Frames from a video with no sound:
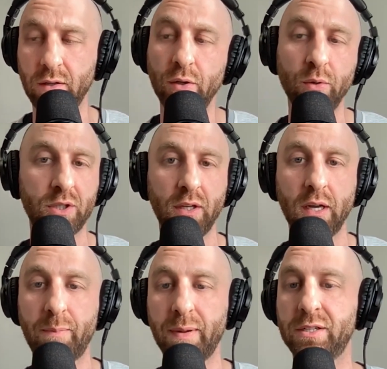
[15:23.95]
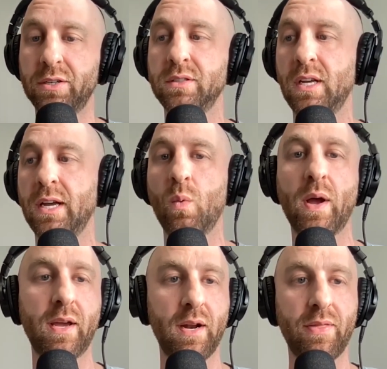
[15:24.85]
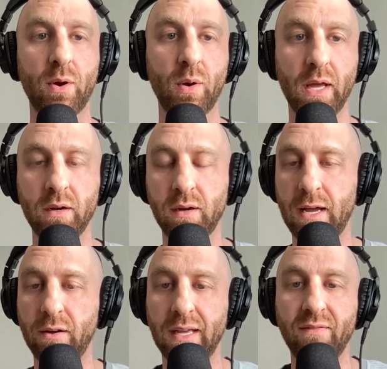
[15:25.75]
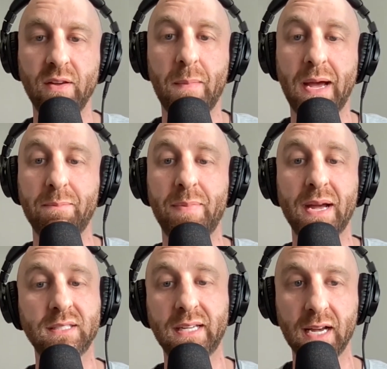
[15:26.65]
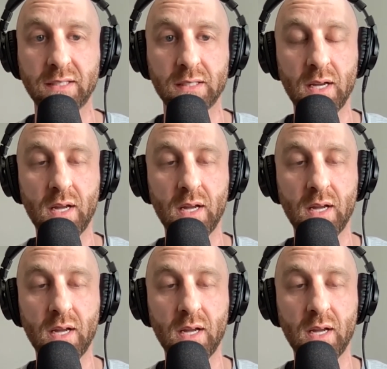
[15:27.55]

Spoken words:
Usually a pitcher's like, when can I throw again? I'll give him my best guess.